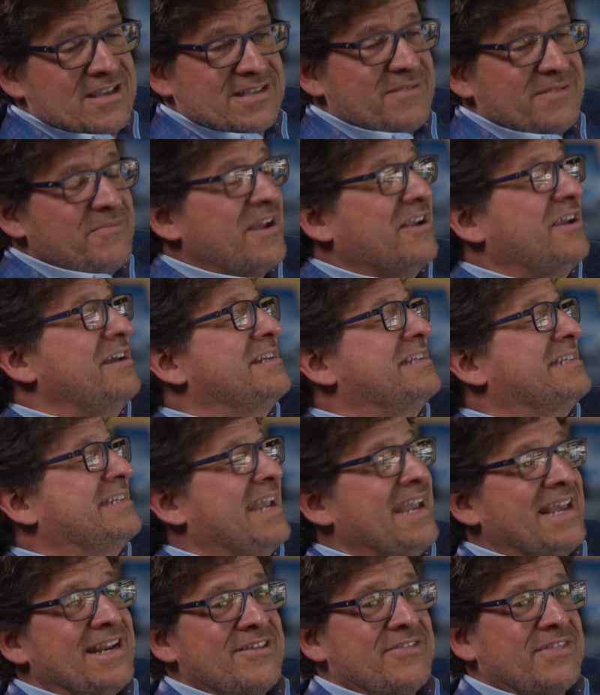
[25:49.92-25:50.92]
So I'm not going to
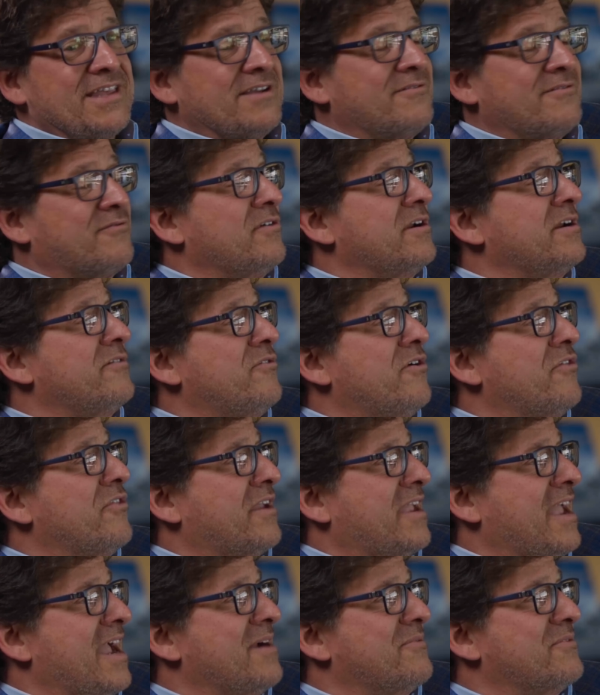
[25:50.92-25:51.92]
say anything in front of all
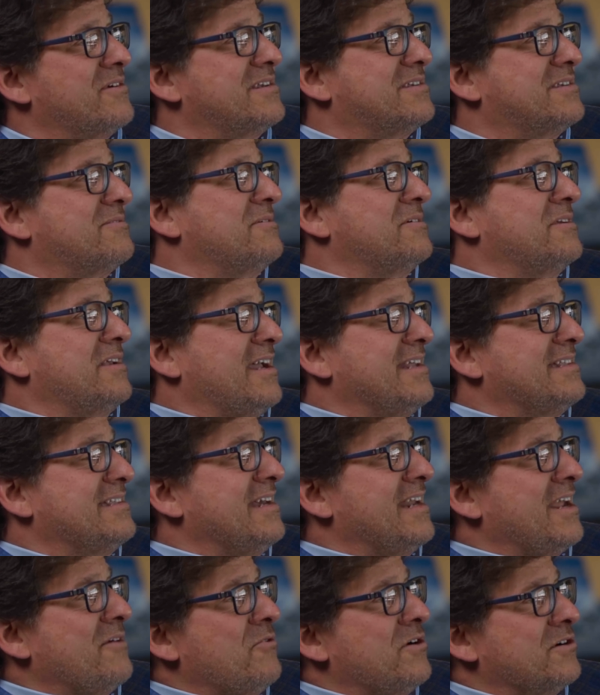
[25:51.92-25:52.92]
the cameras. So when we got
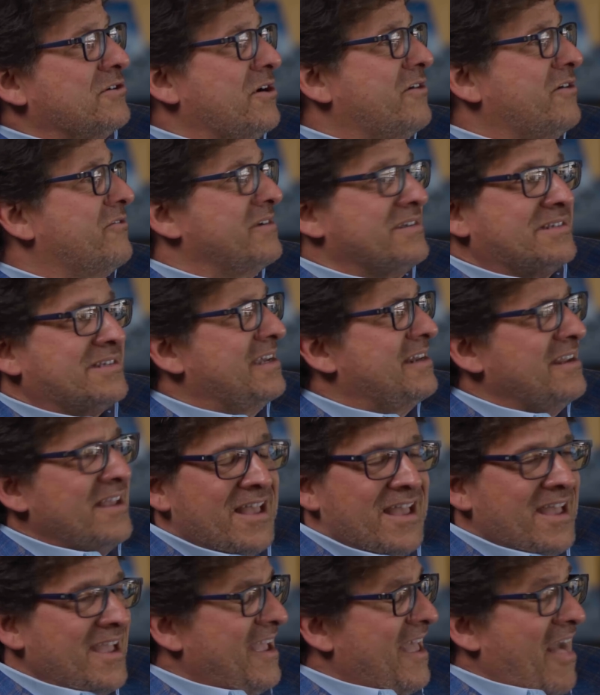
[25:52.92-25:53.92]
done, I walked over and said,
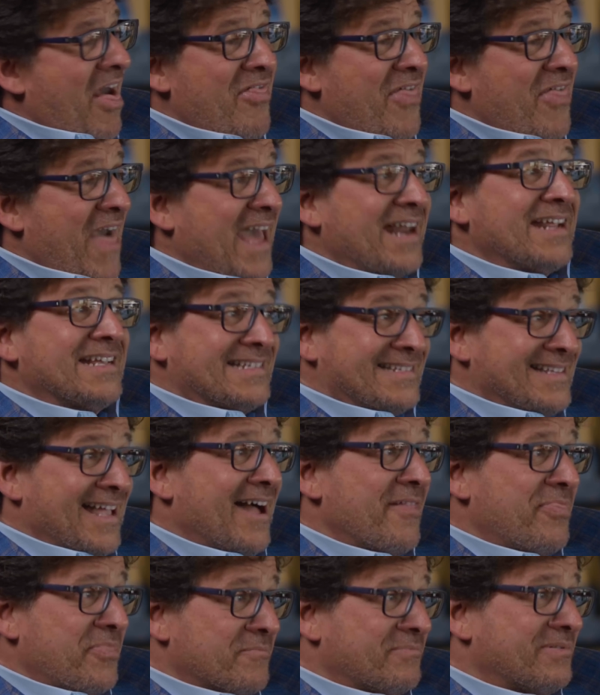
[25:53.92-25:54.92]
that is
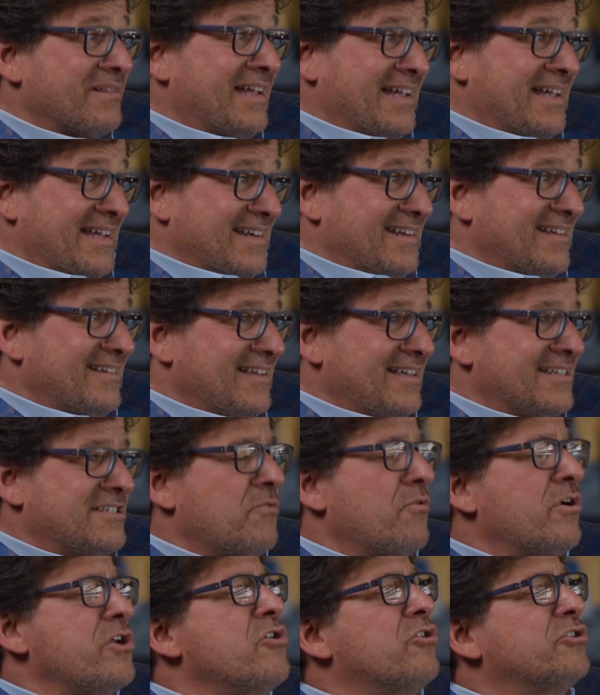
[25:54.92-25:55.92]
not the plan. And he
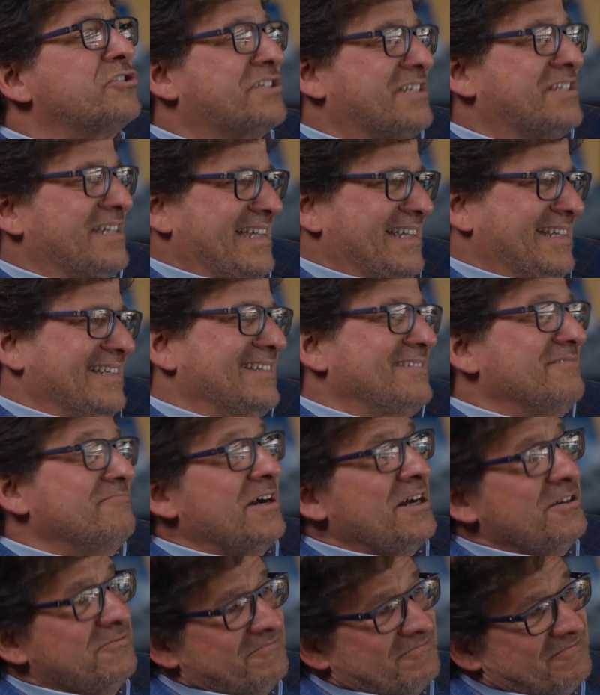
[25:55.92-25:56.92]
said, well, you'll see.
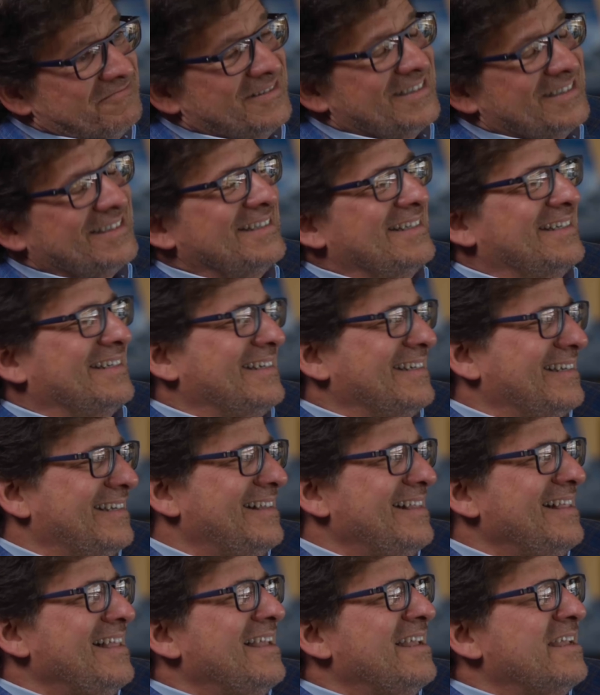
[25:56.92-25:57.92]
Well,
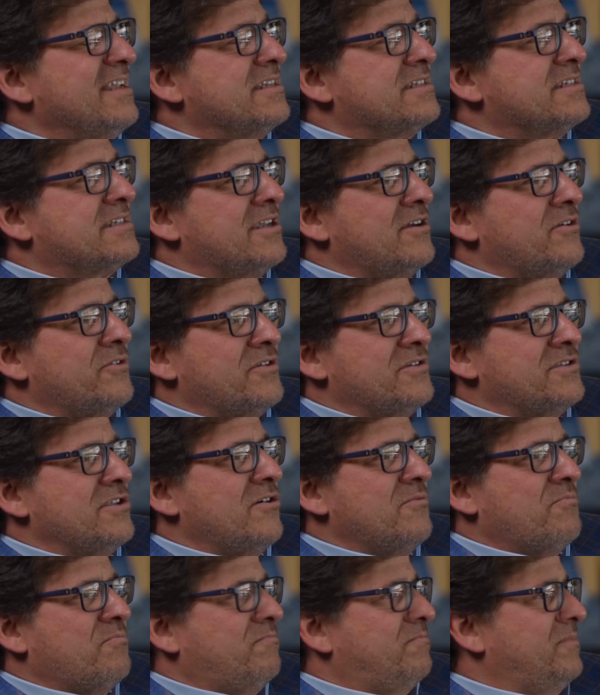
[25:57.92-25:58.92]
so there's
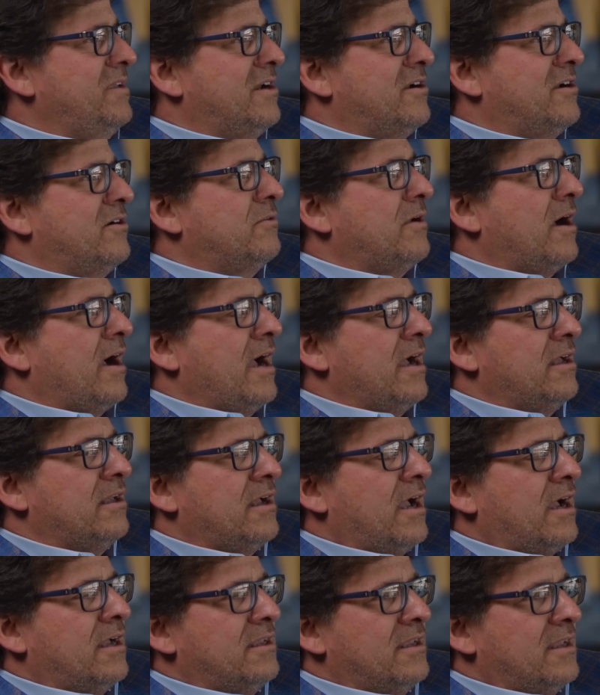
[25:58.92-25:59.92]
no, you know,
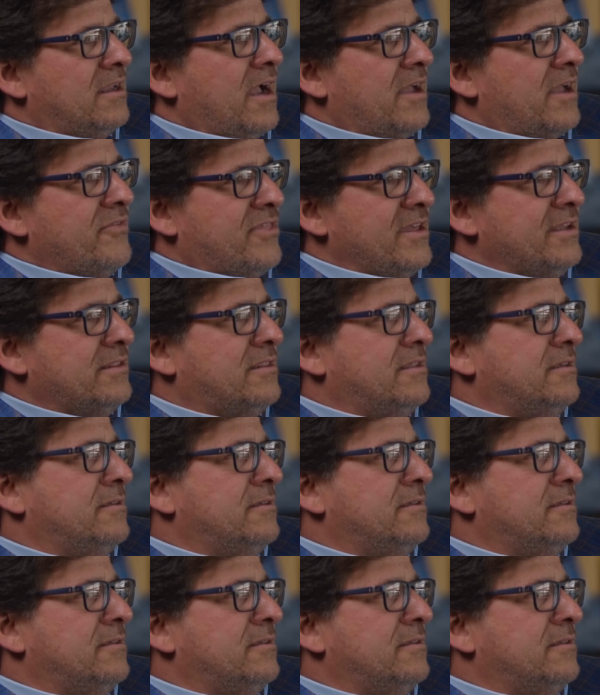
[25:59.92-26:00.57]
I think